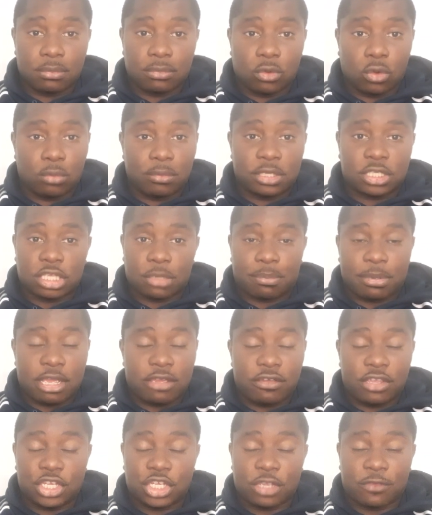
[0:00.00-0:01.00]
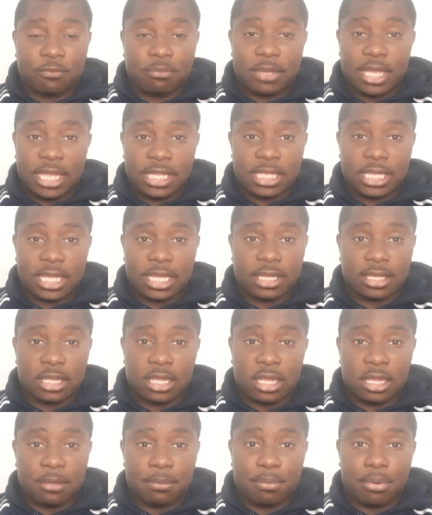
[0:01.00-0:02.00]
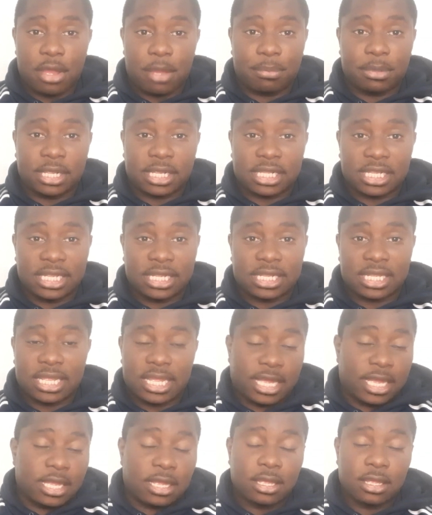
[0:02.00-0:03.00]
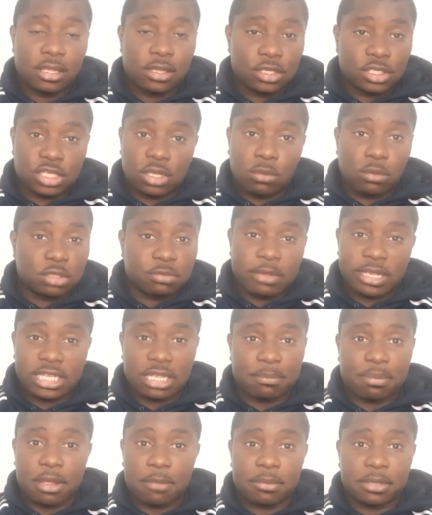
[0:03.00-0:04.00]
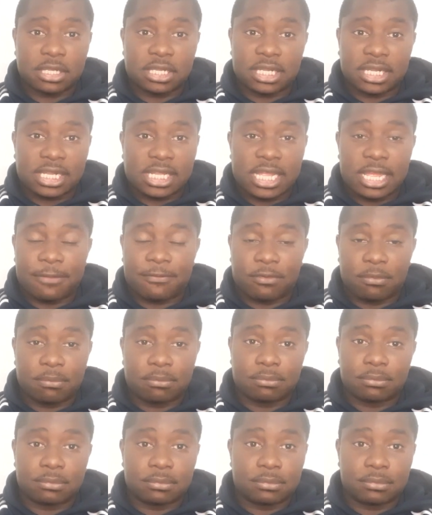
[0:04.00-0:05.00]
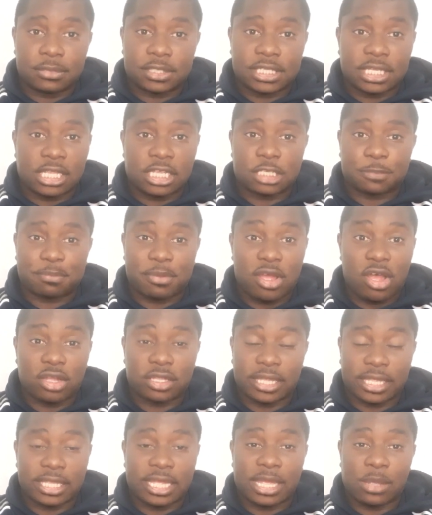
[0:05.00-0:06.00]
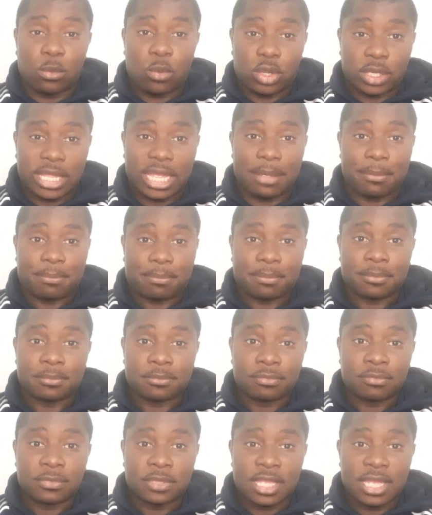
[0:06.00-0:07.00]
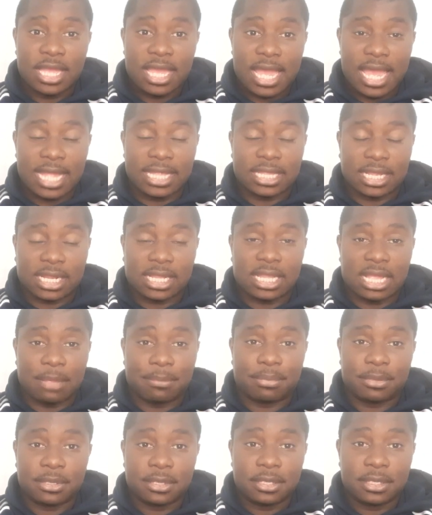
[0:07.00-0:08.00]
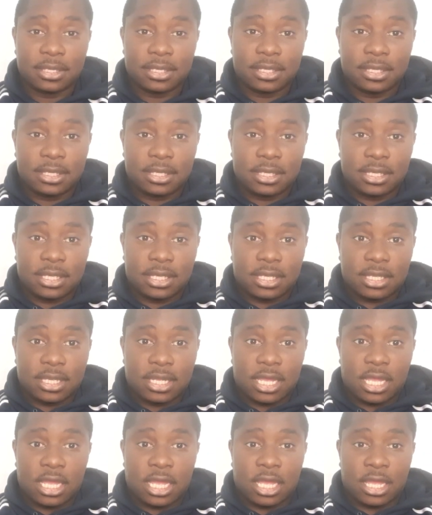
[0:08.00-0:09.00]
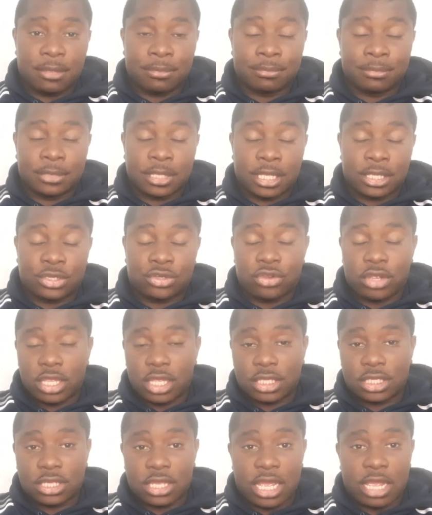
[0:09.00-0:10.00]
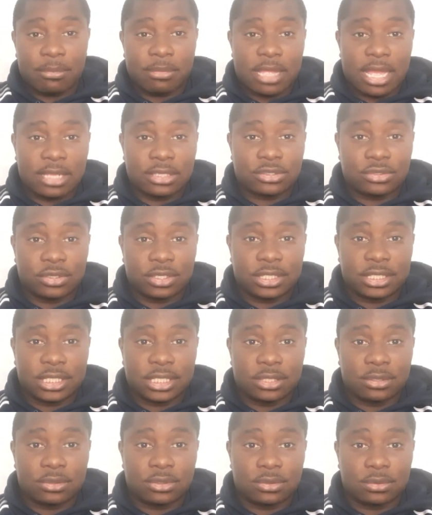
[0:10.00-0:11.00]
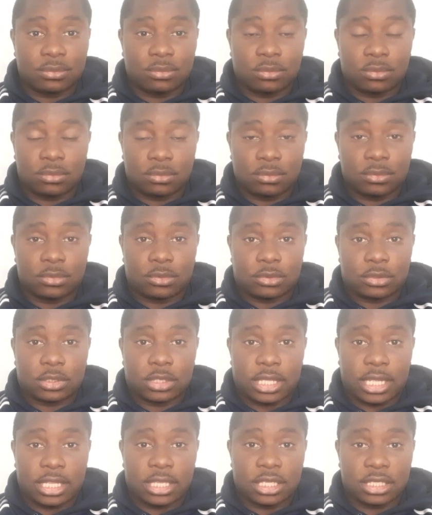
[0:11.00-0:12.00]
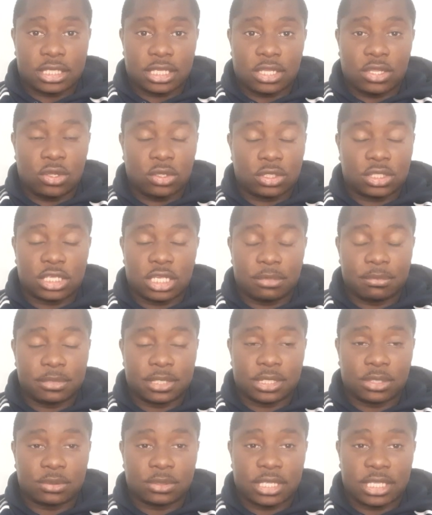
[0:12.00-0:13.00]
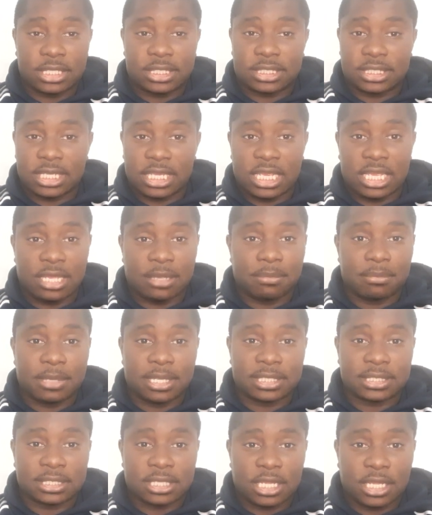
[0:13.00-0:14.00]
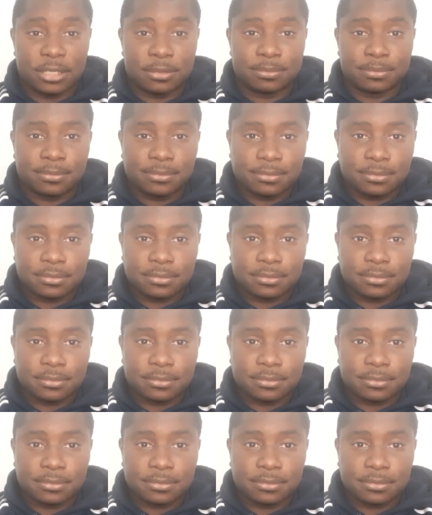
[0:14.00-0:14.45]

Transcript: or Mr. Perish have made it publicly clear. Someone's made it publicly clear from Selhurst Park that they want him at the club. They're trying to tie him down to a deal, and there's a long-term deal. They see him as the